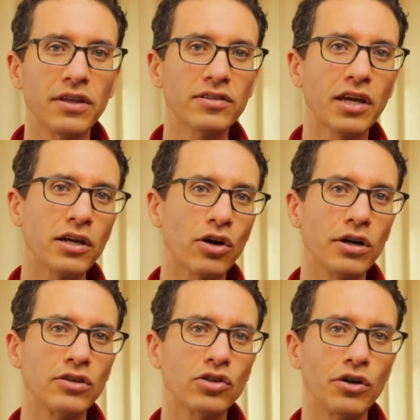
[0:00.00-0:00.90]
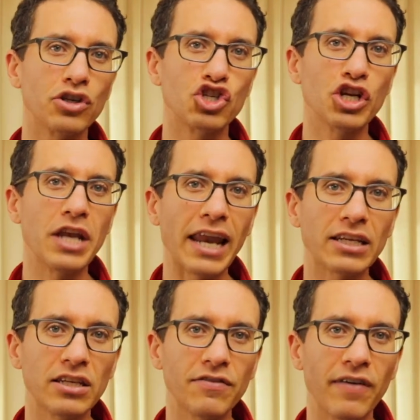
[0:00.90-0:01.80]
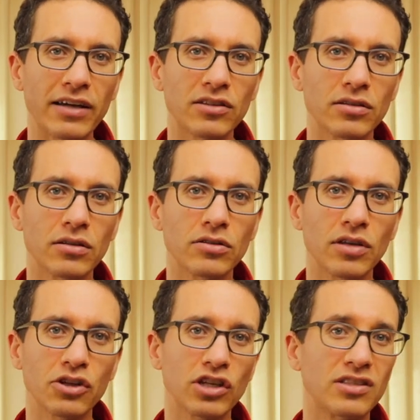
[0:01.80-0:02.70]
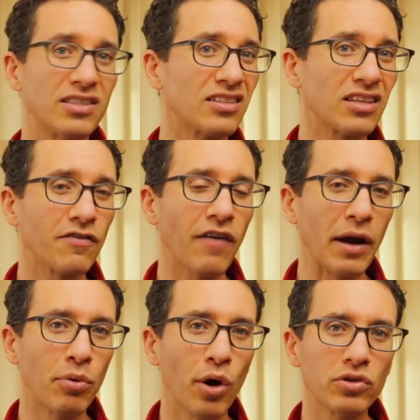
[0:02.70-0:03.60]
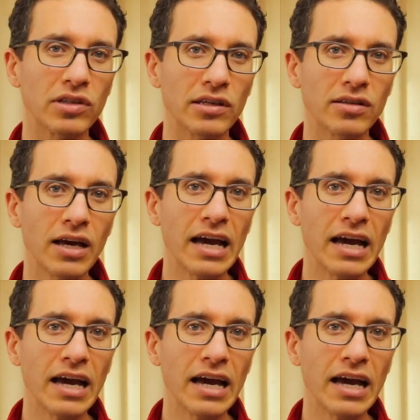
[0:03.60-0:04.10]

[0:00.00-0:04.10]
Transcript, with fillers: This can occur in certain genetic defects such as cystic fibrosis.